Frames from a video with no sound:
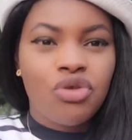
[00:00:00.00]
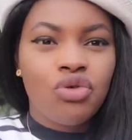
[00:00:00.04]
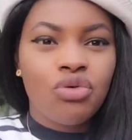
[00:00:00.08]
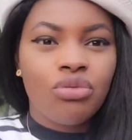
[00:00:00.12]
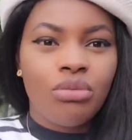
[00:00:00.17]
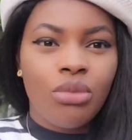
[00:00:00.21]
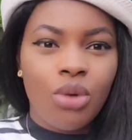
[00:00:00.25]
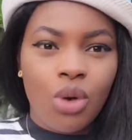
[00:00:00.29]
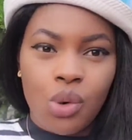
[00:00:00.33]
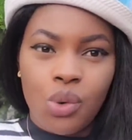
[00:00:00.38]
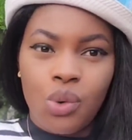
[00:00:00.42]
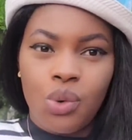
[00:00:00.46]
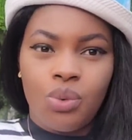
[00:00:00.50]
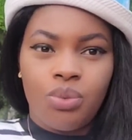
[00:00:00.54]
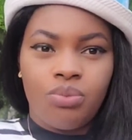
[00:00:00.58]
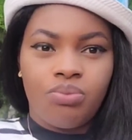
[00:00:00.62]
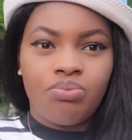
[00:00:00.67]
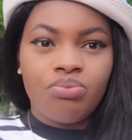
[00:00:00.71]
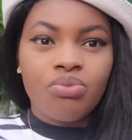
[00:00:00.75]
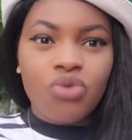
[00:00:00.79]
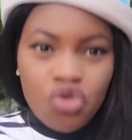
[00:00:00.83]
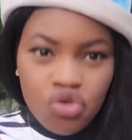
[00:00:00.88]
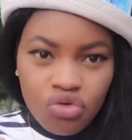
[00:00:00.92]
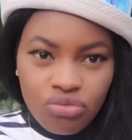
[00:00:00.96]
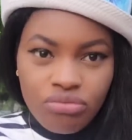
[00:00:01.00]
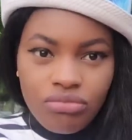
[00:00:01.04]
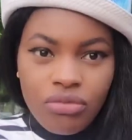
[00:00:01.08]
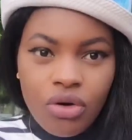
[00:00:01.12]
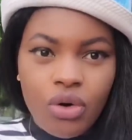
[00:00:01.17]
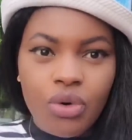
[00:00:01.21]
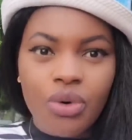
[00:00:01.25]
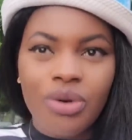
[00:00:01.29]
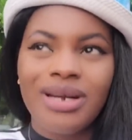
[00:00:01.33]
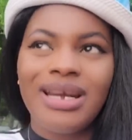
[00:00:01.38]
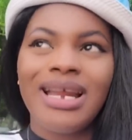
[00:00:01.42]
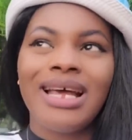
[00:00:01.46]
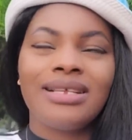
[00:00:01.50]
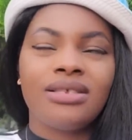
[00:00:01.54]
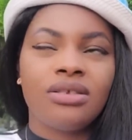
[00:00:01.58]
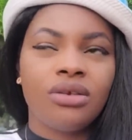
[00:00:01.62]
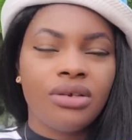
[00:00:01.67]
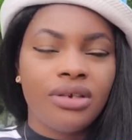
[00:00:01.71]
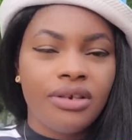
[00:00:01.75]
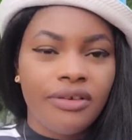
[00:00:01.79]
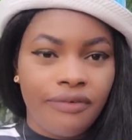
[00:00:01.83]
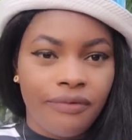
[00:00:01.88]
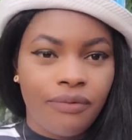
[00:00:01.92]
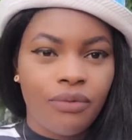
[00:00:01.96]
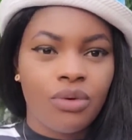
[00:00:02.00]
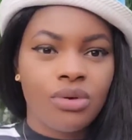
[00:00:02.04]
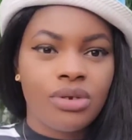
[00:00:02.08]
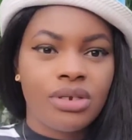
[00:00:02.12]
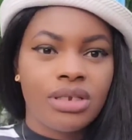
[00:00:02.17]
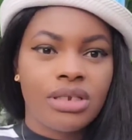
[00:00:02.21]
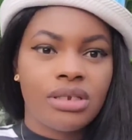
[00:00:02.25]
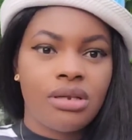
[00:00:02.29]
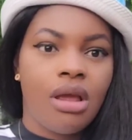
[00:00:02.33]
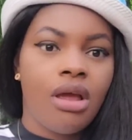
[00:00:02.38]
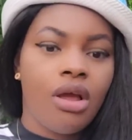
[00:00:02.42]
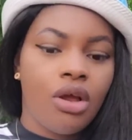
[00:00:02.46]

tomorrow. Tomorrow, that's on the 1st.